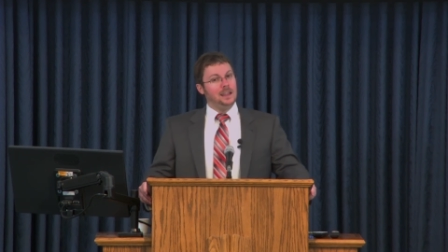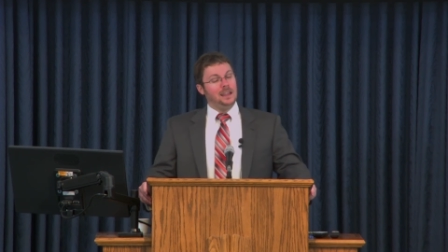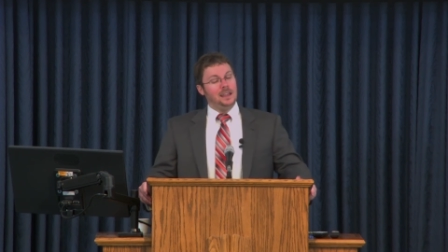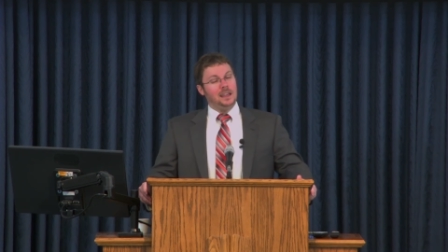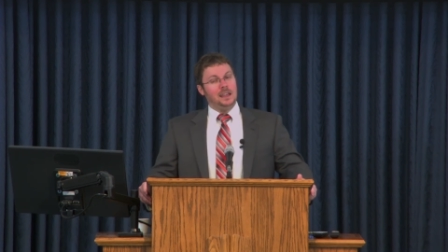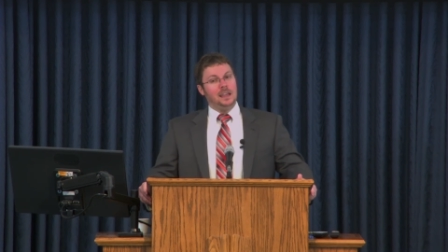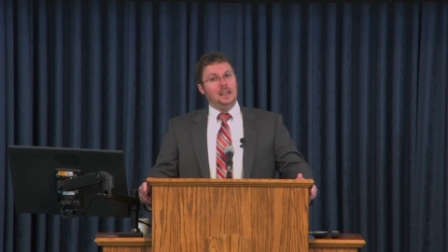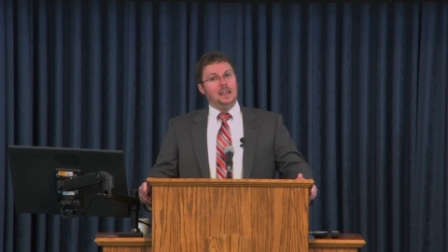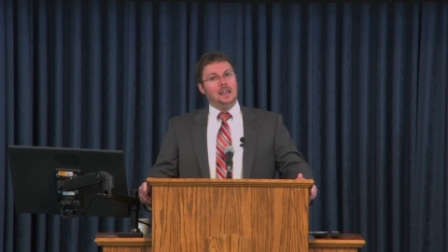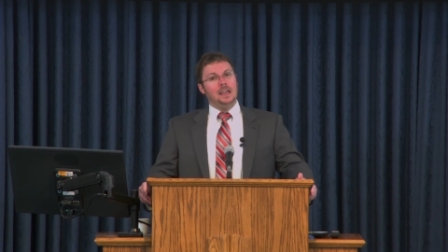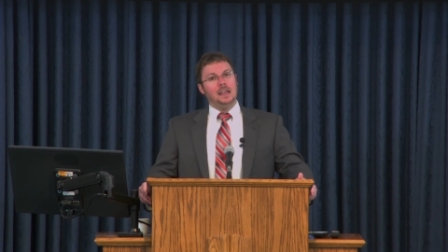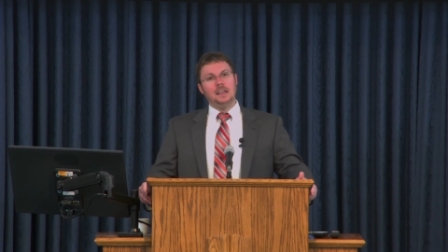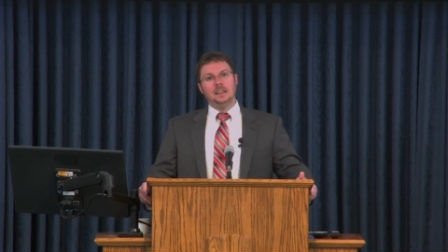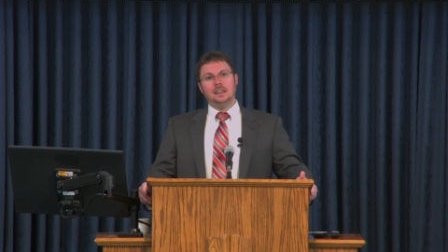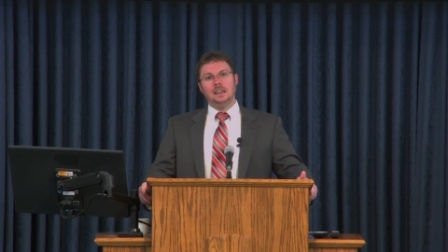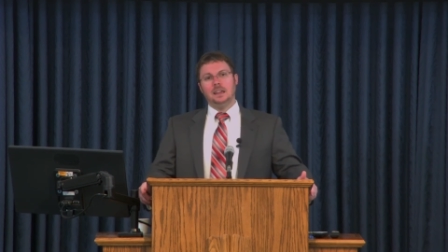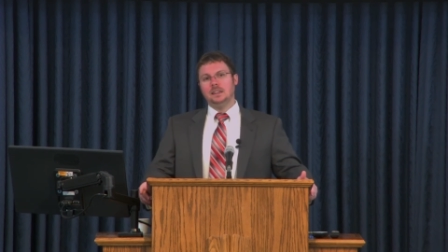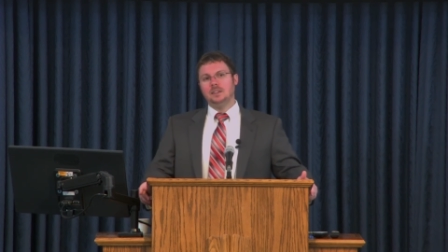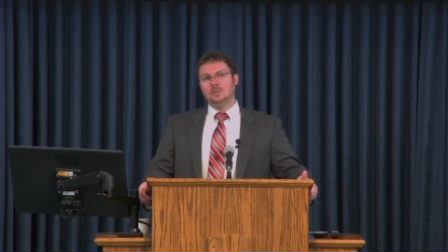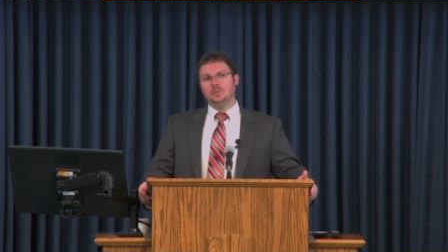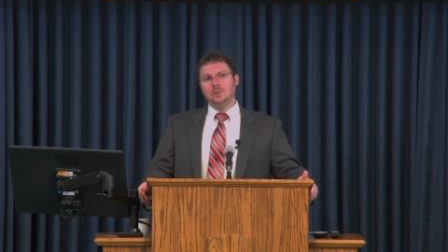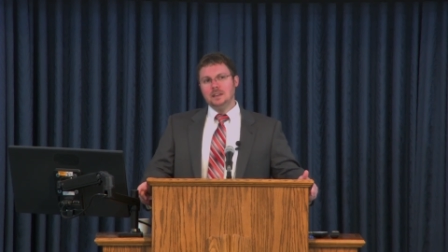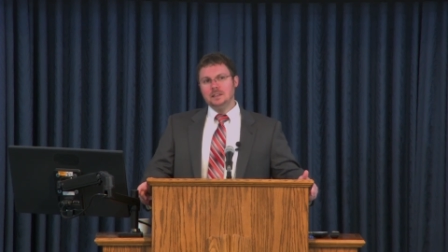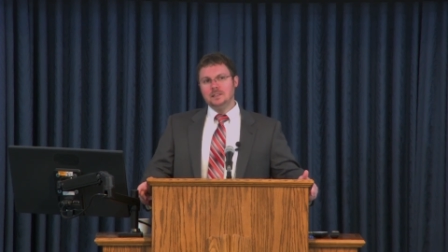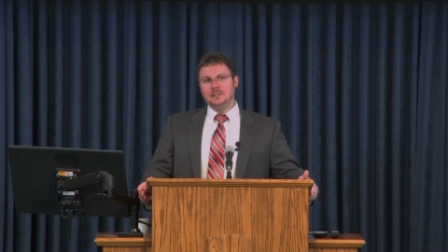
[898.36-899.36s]
And the
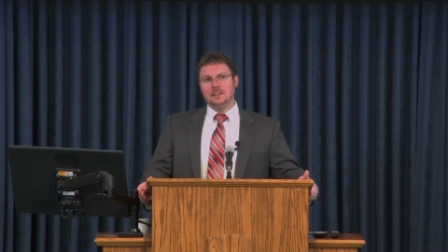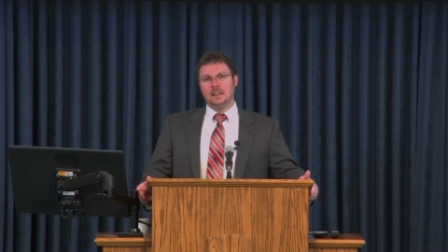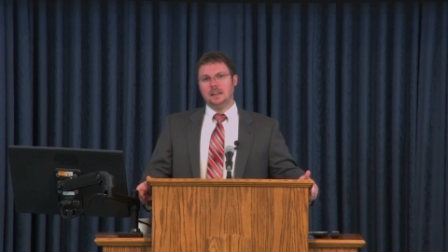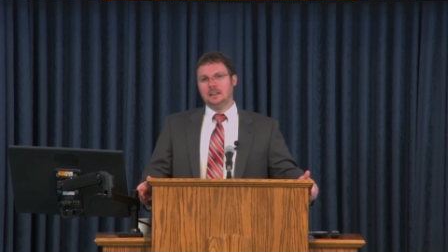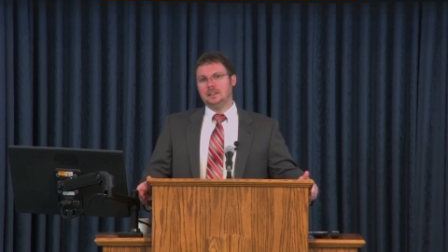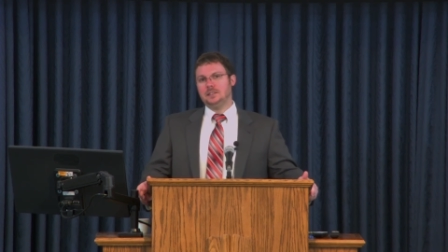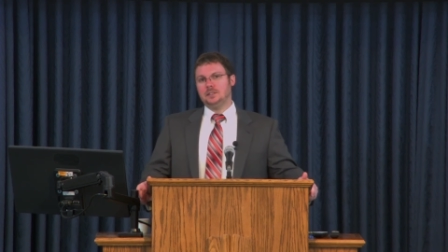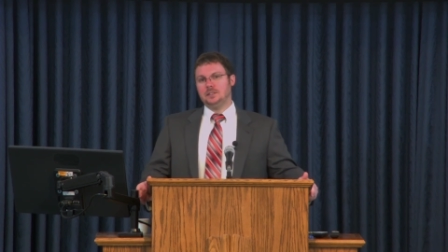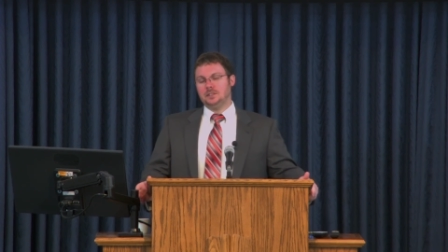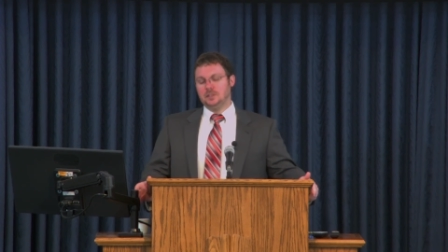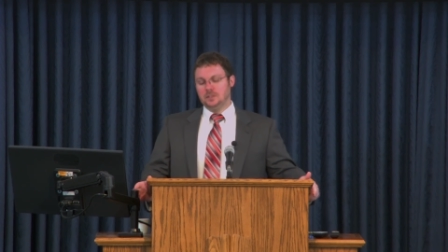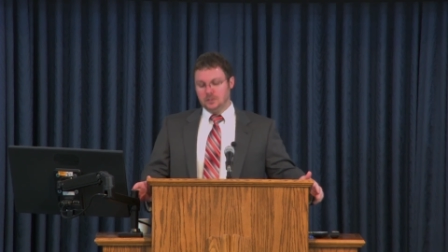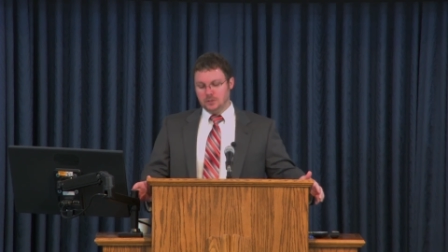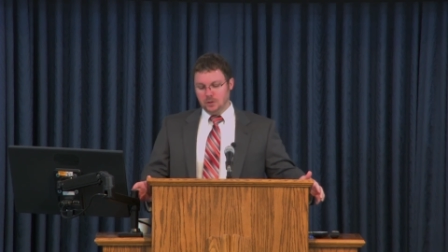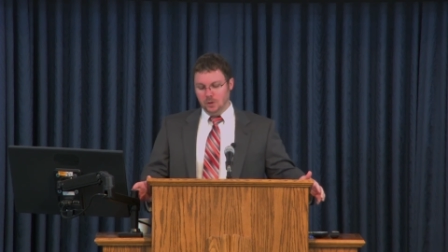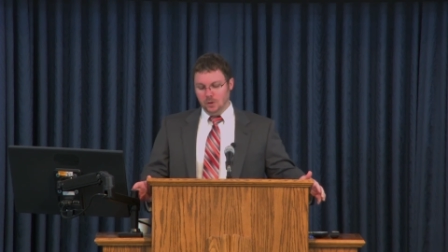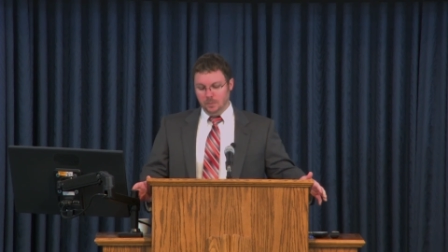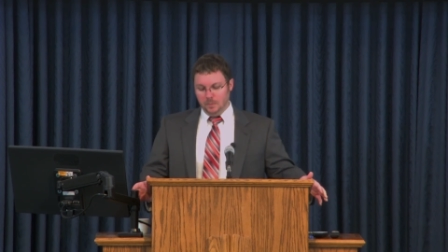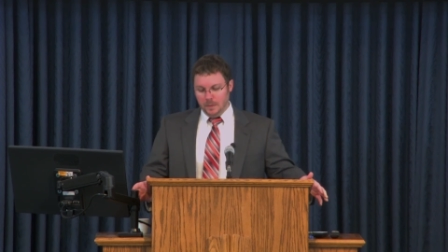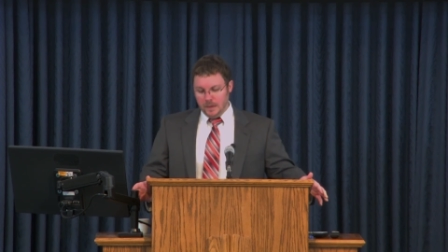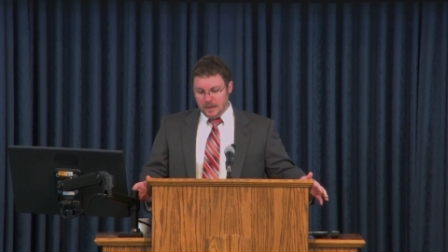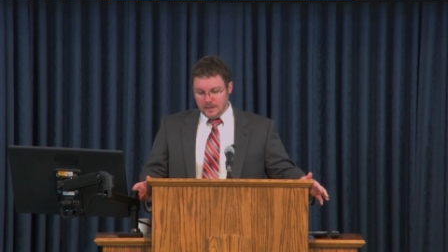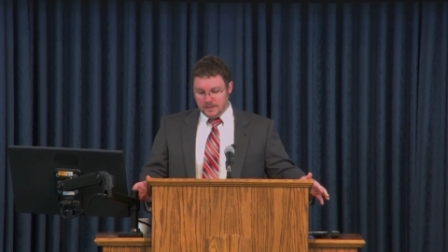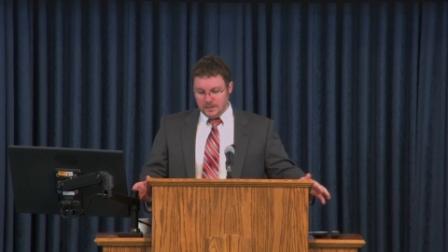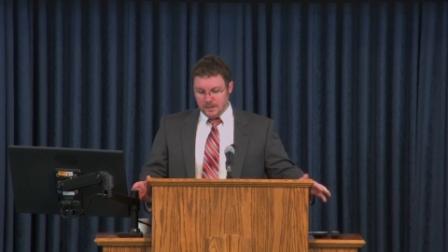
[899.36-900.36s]
reason that's so
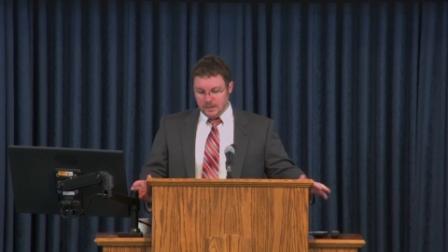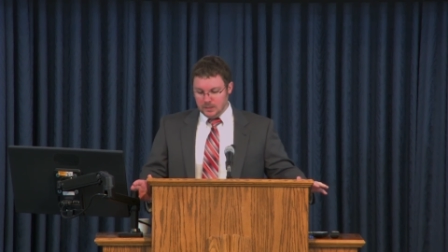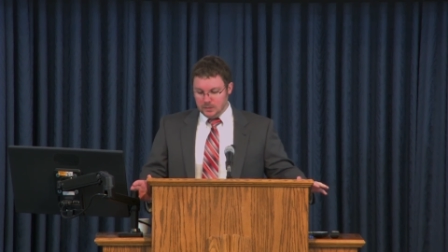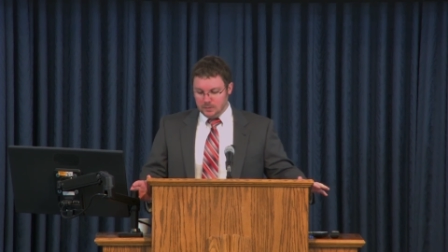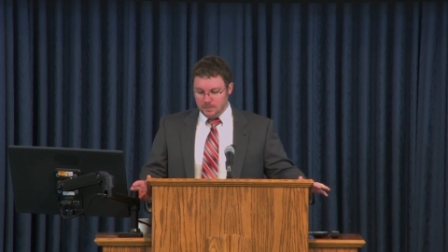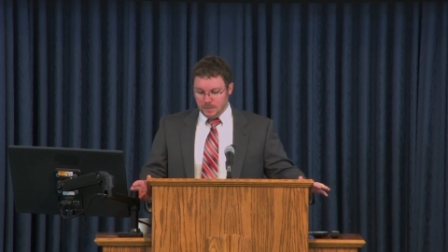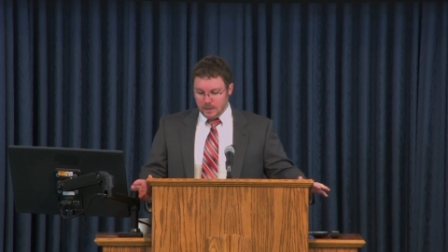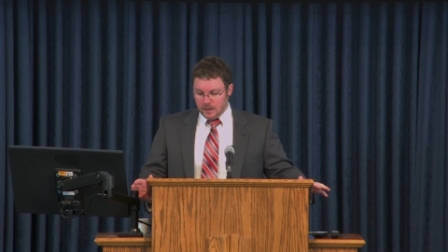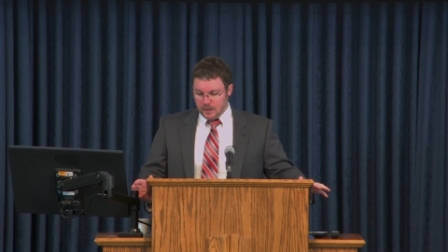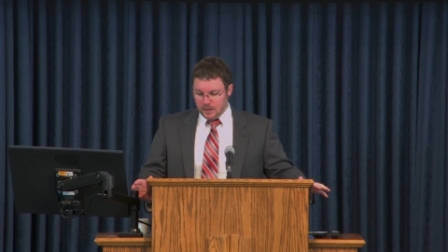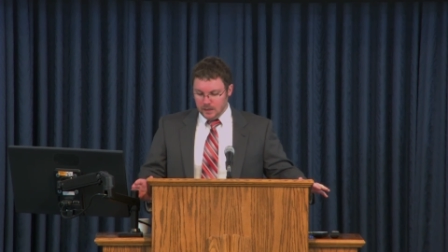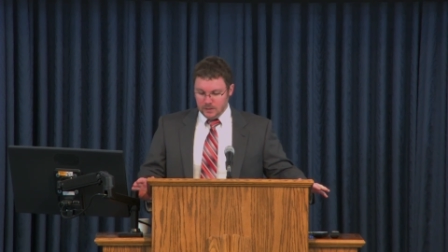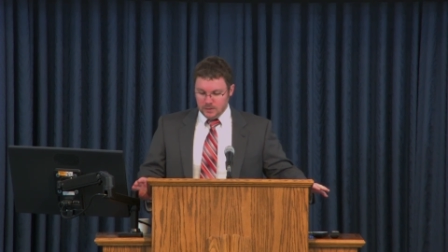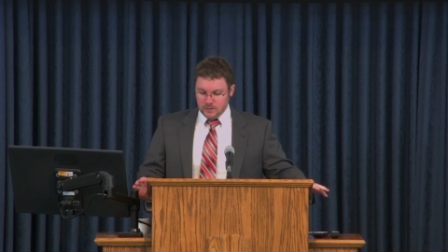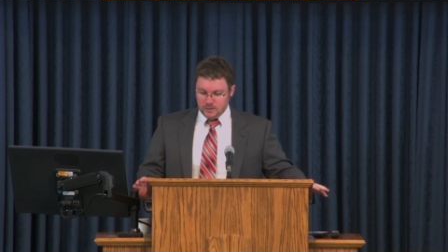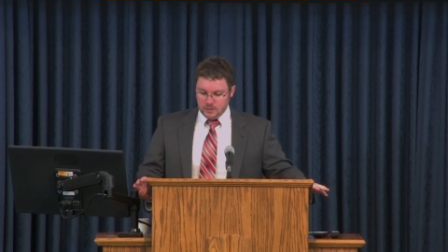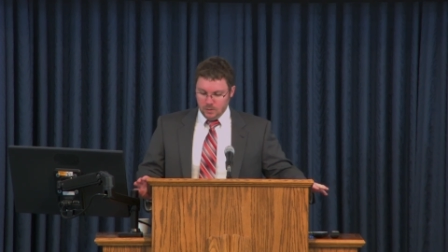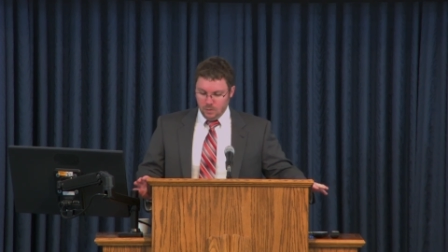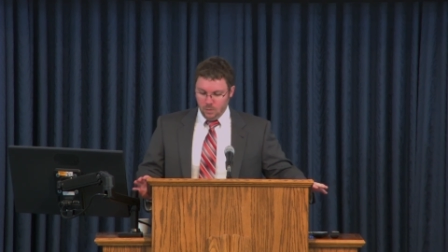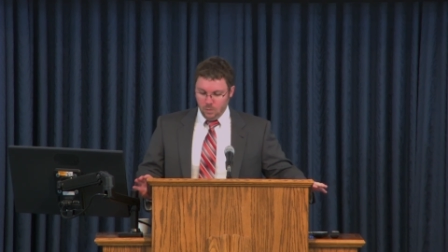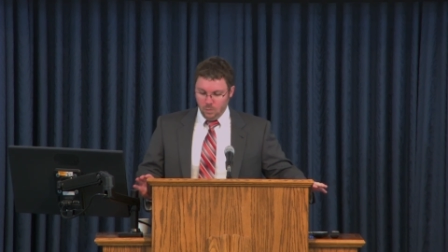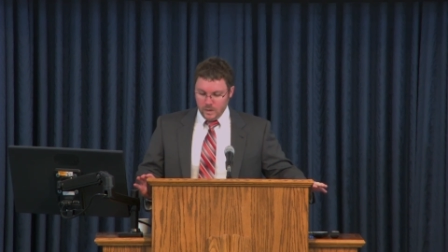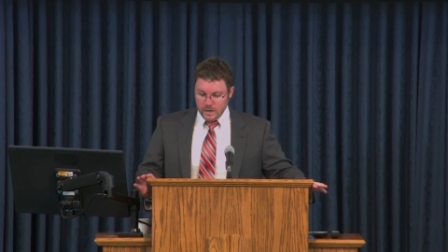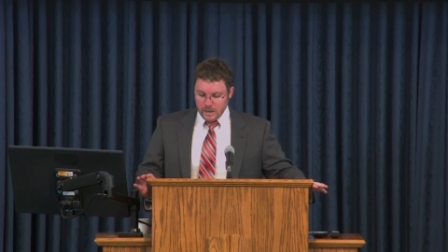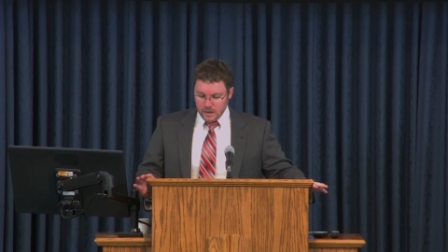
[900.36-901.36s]
amazing is because
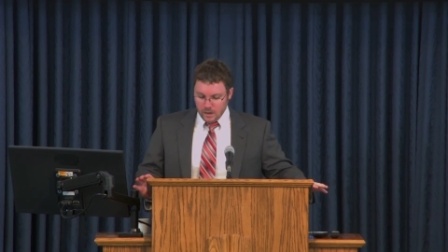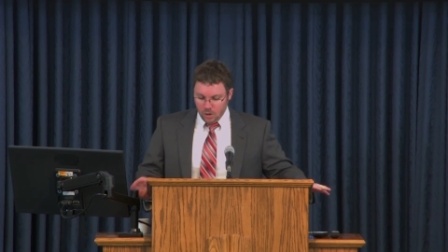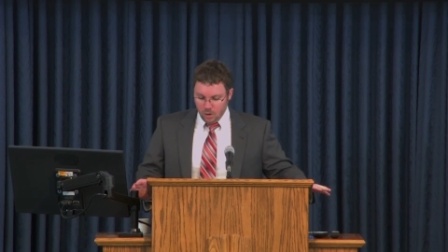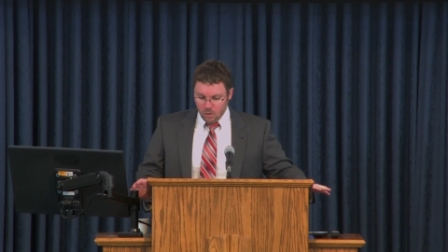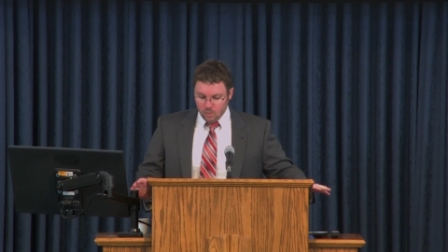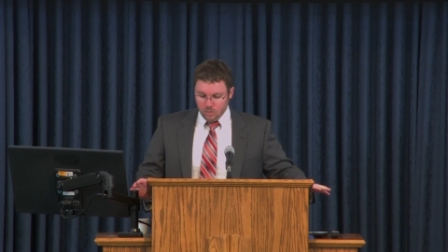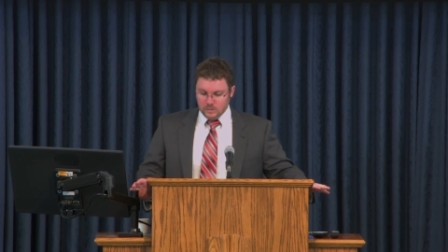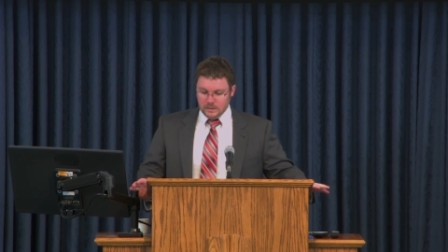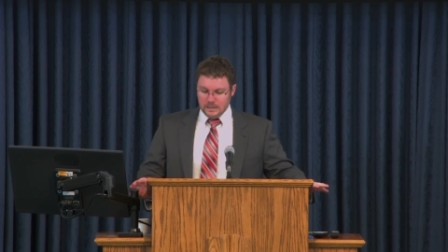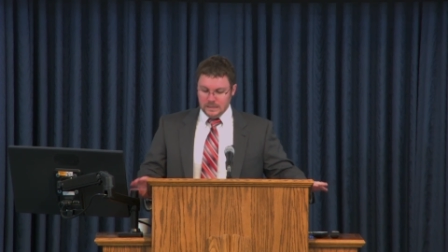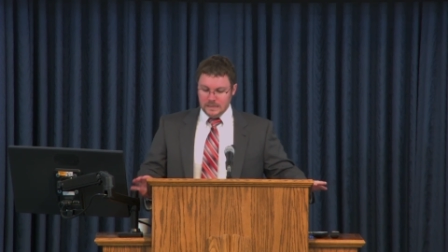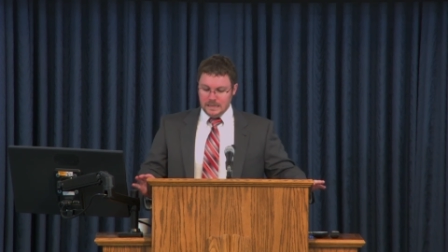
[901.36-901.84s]
we only